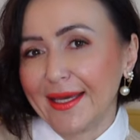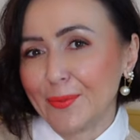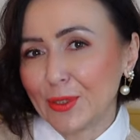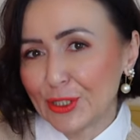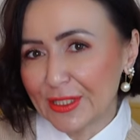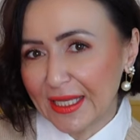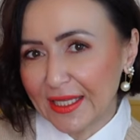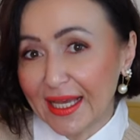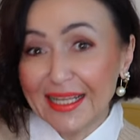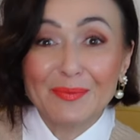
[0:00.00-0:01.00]
and purchase other
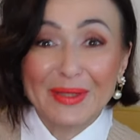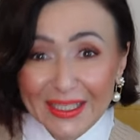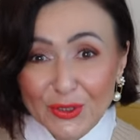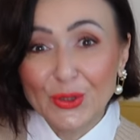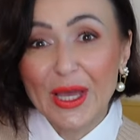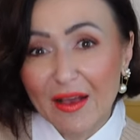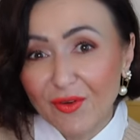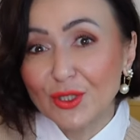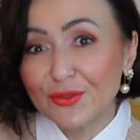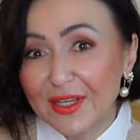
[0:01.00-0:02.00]
colors, but I do have a
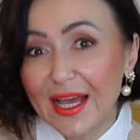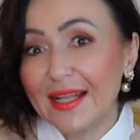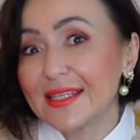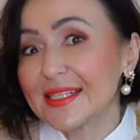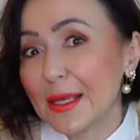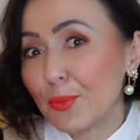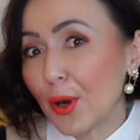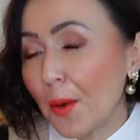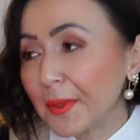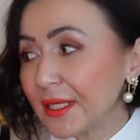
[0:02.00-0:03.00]
lot of colors, I
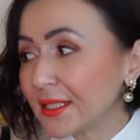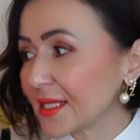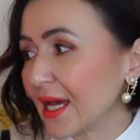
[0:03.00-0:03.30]
promise.